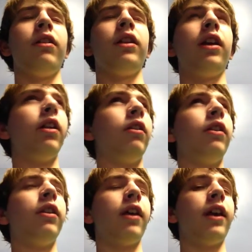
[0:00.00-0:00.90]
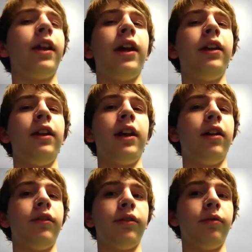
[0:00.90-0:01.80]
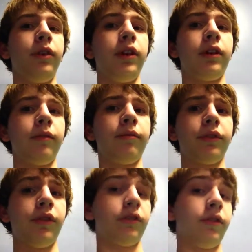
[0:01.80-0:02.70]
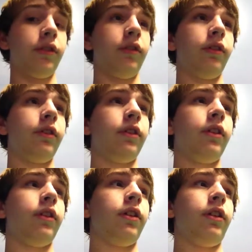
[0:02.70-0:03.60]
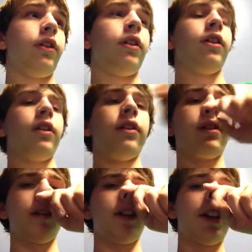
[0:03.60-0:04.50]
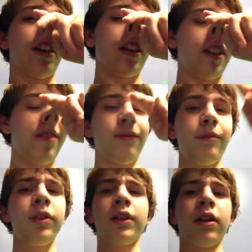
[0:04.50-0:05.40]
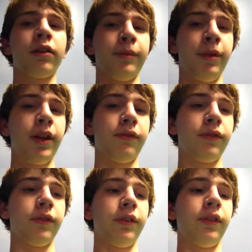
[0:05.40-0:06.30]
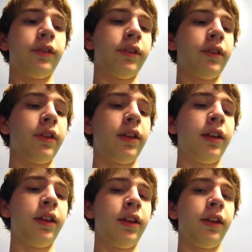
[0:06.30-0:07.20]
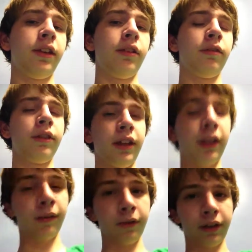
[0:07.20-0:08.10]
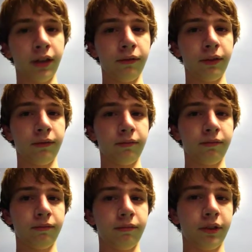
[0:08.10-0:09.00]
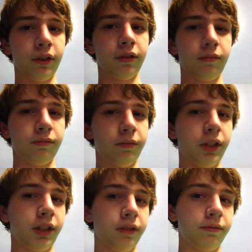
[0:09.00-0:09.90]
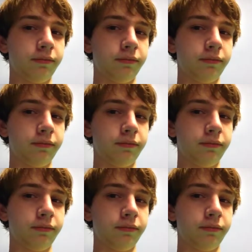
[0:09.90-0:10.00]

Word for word: get at least like ninety dollars a week. I'm pretty sure. So like, it wouldn't be that hard to pay for it. Just it you don't get that much out of it. So yeah.